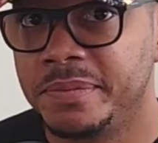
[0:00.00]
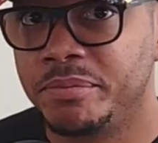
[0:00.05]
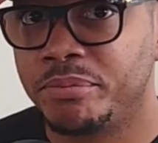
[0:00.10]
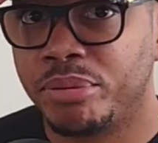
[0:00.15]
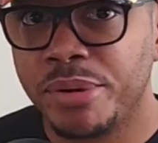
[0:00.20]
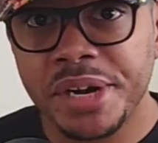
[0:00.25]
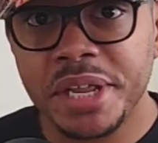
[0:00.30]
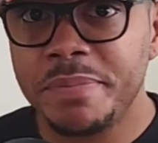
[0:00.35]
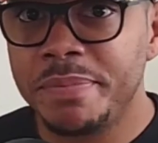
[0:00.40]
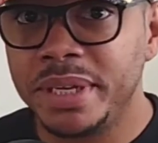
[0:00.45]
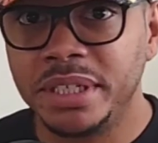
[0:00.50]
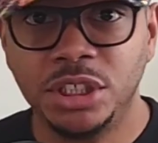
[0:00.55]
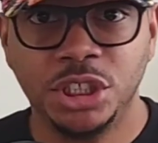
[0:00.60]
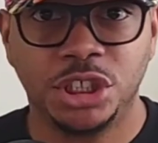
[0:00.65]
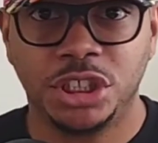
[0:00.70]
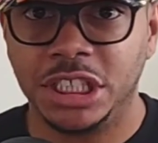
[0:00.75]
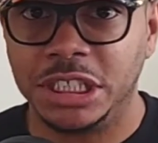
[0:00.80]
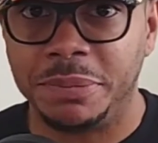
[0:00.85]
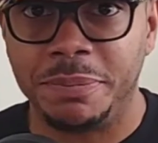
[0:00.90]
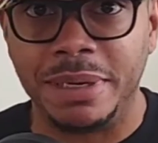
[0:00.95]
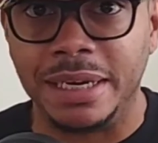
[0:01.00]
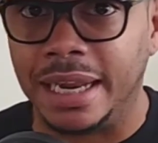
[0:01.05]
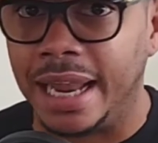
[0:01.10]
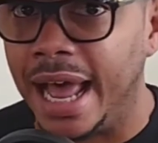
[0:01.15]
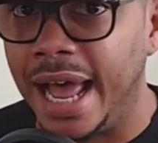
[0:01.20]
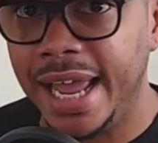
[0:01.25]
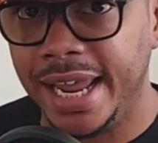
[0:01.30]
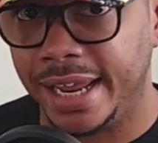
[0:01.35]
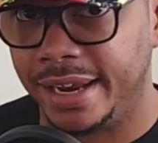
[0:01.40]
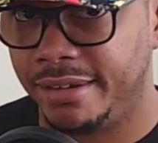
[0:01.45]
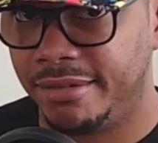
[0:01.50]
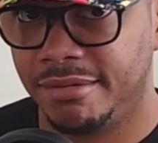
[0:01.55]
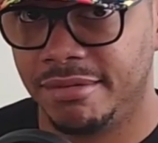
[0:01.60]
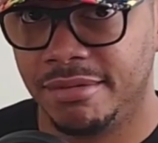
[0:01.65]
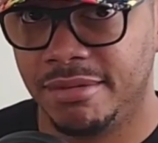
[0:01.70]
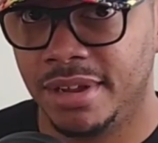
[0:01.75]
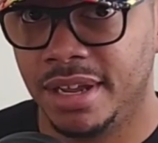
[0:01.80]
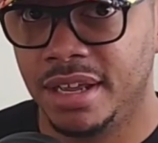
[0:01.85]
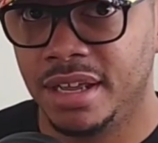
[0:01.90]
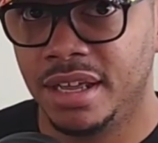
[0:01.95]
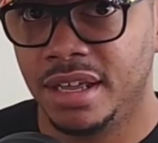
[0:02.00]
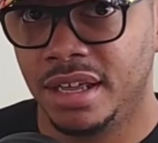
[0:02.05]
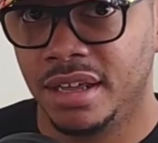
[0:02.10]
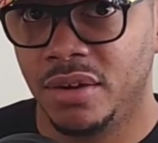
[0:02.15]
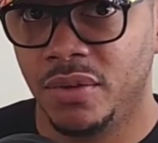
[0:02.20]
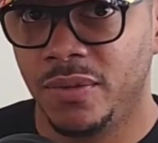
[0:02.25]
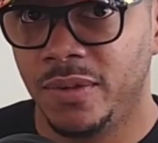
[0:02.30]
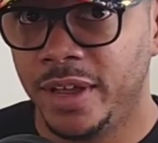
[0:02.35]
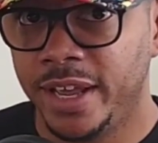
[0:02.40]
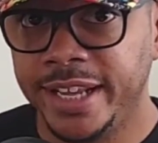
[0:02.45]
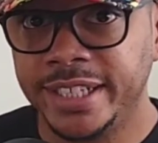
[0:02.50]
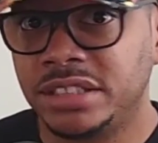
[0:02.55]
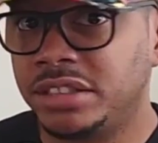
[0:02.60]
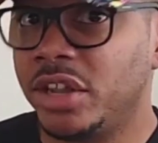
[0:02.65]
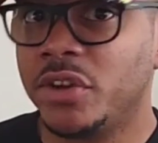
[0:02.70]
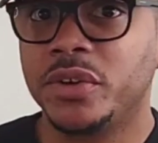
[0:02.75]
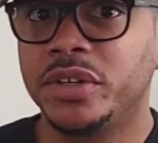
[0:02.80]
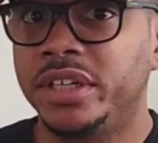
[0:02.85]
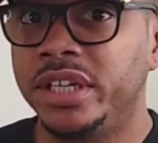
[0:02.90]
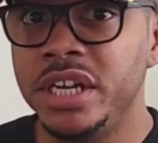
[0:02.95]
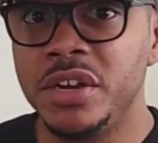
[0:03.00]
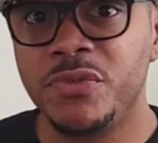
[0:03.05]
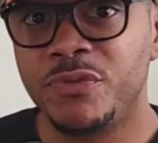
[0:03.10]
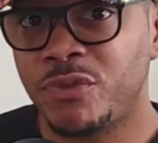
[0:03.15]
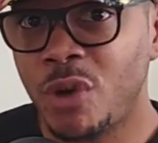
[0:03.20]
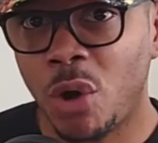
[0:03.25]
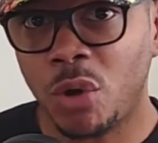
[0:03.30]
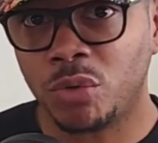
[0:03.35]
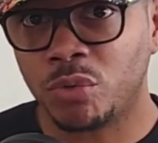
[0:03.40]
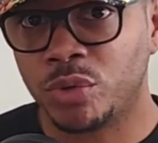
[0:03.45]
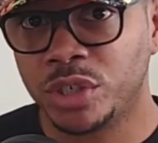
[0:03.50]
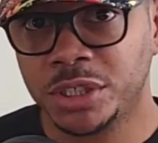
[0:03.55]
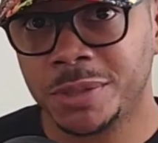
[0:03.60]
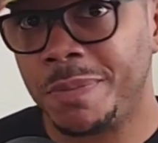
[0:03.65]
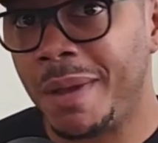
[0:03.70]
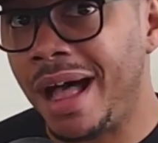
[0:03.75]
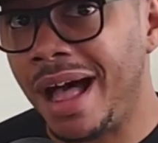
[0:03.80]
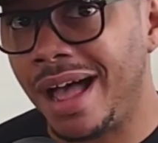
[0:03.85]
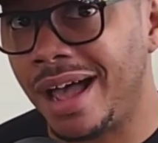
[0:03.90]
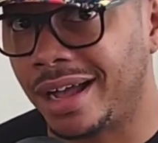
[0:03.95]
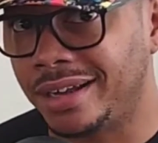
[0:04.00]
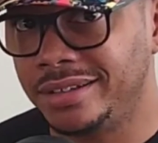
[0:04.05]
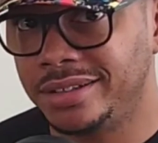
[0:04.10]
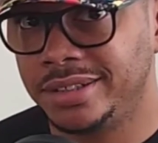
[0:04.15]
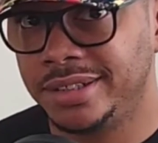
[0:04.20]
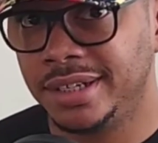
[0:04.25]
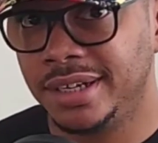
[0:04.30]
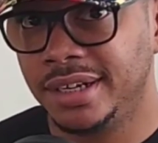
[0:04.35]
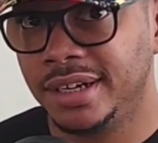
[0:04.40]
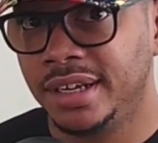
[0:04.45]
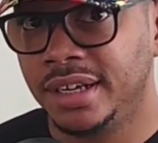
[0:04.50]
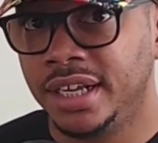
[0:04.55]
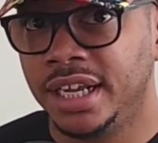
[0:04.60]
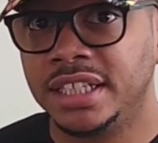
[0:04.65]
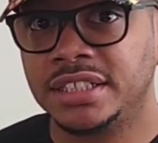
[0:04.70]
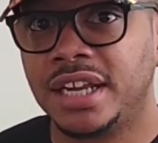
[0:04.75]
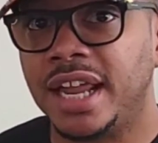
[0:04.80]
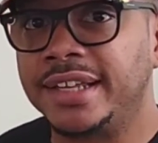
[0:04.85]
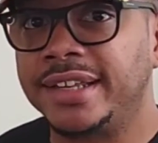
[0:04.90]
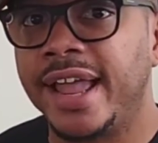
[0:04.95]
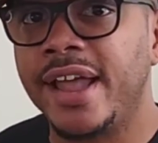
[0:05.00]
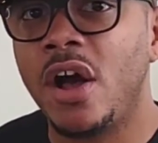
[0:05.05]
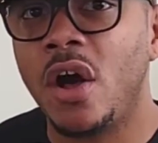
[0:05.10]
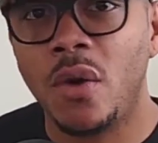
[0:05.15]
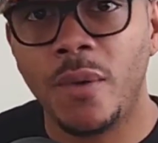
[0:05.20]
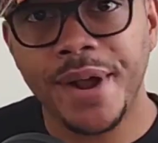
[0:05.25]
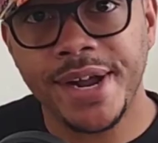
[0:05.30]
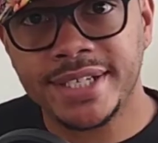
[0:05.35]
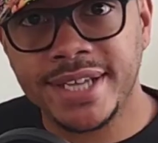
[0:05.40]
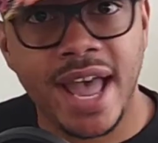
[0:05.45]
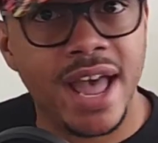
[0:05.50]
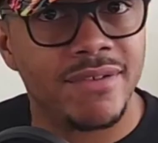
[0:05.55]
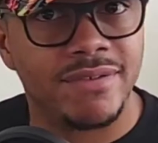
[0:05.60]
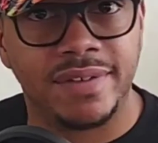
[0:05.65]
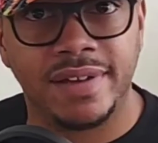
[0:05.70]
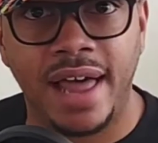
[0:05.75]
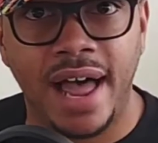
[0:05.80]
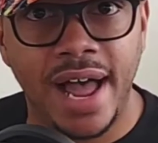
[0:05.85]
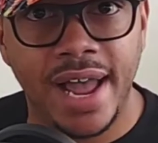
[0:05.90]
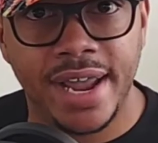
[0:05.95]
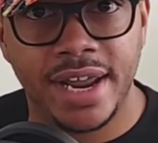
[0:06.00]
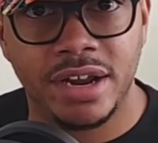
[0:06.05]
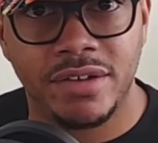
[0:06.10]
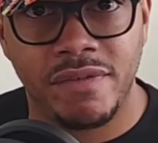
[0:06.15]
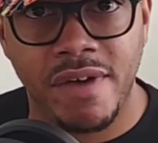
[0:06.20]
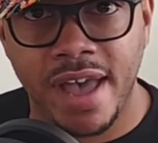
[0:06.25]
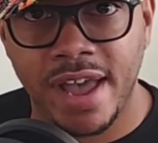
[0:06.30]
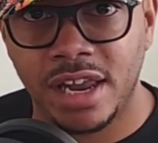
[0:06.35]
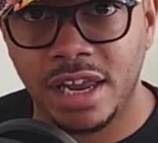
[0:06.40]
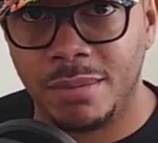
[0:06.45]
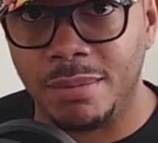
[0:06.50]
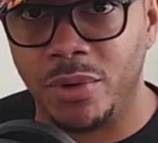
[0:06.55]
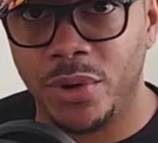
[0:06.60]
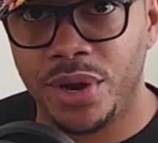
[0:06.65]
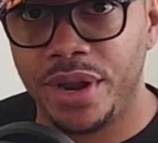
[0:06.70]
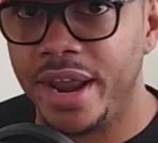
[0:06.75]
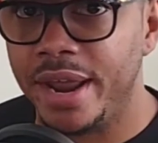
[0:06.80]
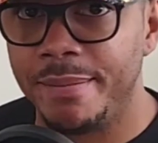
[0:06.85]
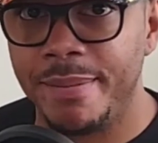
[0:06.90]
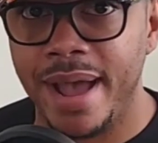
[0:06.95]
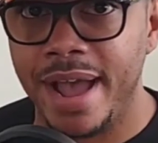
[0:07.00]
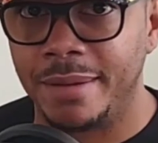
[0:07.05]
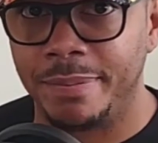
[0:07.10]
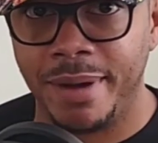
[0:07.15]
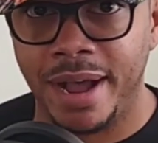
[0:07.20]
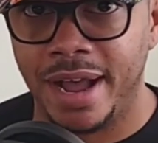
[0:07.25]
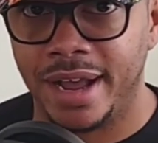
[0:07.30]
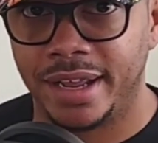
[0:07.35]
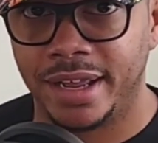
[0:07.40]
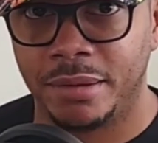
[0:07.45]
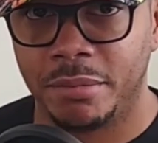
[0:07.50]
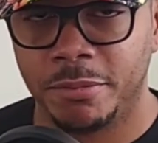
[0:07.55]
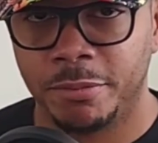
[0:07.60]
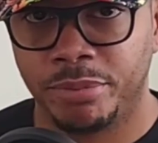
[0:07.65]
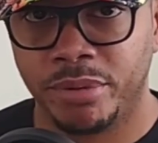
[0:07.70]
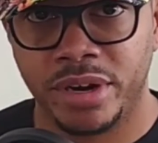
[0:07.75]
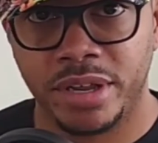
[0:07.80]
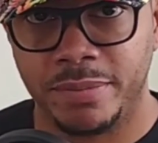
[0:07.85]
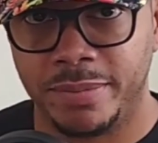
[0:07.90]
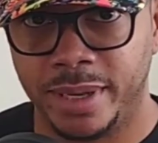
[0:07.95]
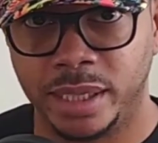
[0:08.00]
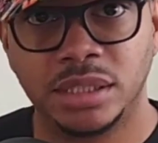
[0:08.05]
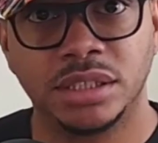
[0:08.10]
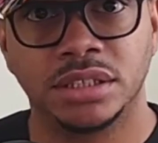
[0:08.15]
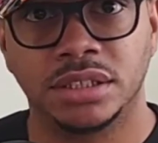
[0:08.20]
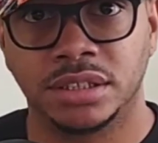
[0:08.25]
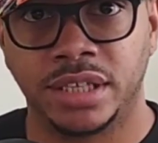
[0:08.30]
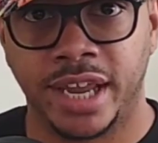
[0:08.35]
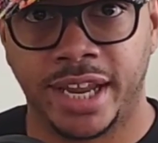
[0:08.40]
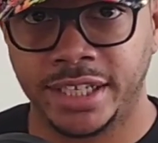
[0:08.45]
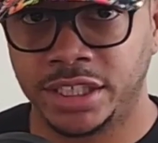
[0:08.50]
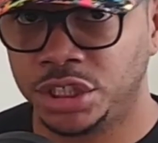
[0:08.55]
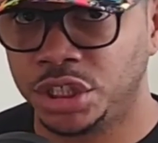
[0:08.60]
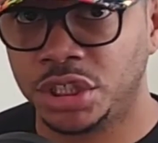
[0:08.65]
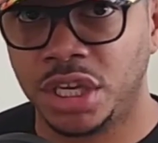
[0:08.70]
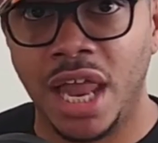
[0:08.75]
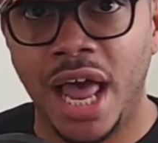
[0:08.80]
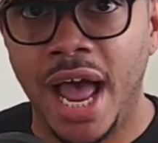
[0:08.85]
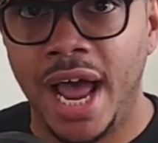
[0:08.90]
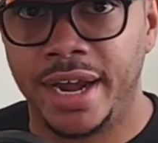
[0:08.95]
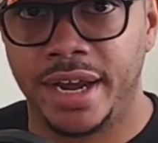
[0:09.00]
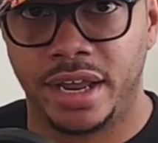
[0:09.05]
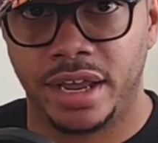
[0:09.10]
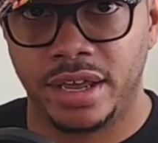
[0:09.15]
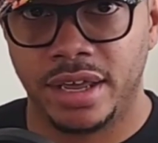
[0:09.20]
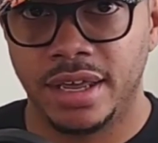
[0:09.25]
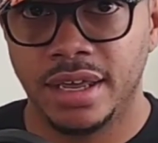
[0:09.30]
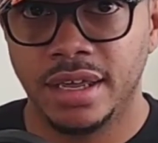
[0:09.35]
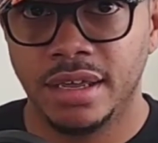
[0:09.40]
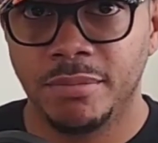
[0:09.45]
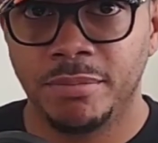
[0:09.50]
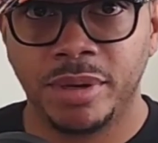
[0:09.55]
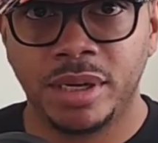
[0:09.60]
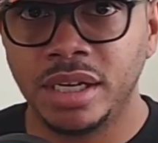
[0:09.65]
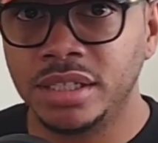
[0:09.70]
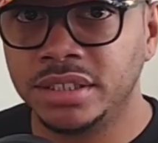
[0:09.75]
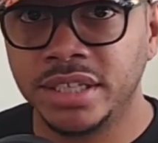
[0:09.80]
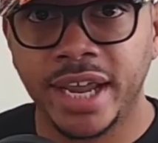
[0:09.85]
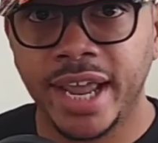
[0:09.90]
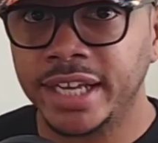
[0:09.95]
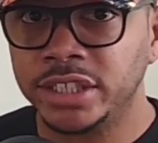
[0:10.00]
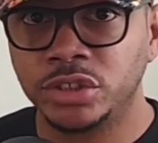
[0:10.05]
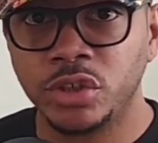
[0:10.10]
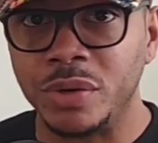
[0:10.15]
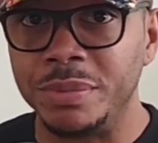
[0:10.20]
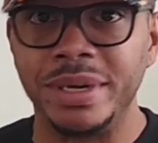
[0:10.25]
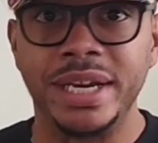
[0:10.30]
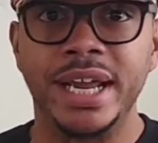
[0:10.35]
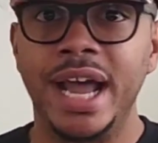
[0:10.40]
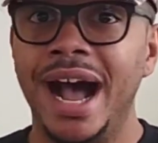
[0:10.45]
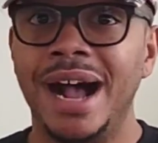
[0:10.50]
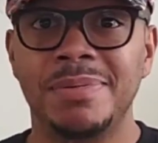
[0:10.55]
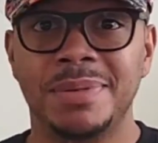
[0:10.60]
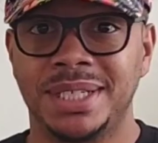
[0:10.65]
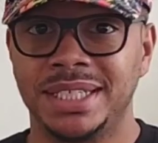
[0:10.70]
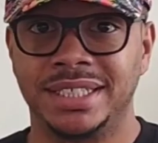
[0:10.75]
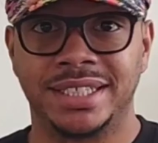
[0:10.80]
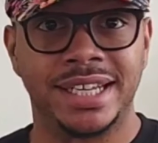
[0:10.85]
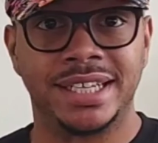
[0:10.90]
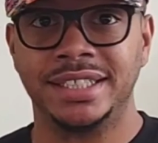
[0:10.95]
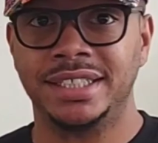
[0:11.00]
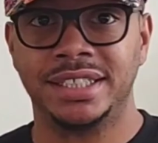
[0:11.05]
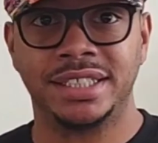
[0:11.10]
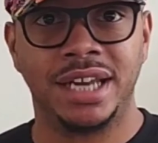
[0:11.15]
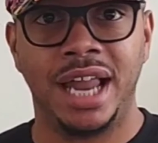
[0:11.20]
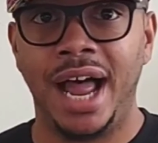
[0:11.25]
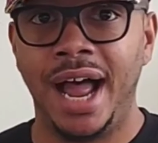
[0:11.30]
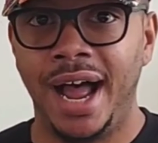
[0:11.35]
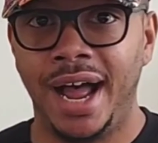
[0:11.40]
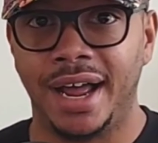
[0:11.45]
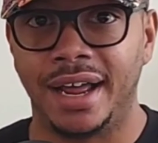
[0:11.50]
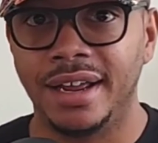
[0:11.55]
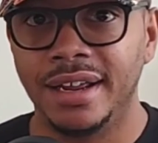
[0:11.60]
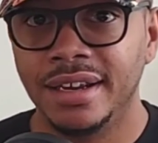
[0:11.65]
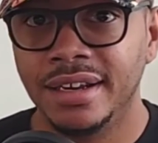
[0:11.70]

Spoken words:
Pretty bitches just be lying. It's their default response. It's like they always have lying available in their back pocket. Pretty bitches. They could just lie to you because they got so many options. They could just lie.